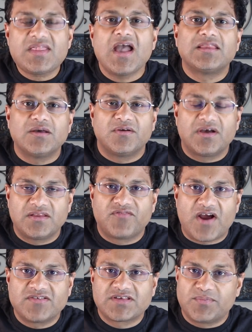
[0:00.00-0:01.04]
and the
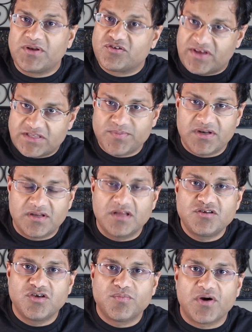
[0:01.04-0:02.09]
virus can be transmitted
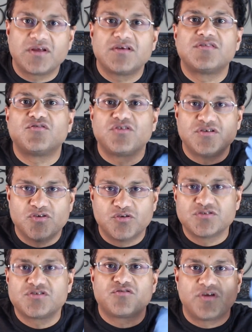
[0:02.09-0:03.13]
into your body through your
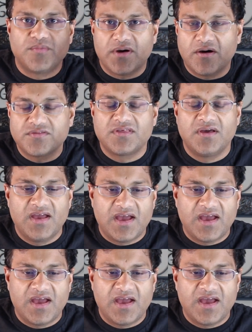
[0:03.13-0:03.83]
nose, through your mouth,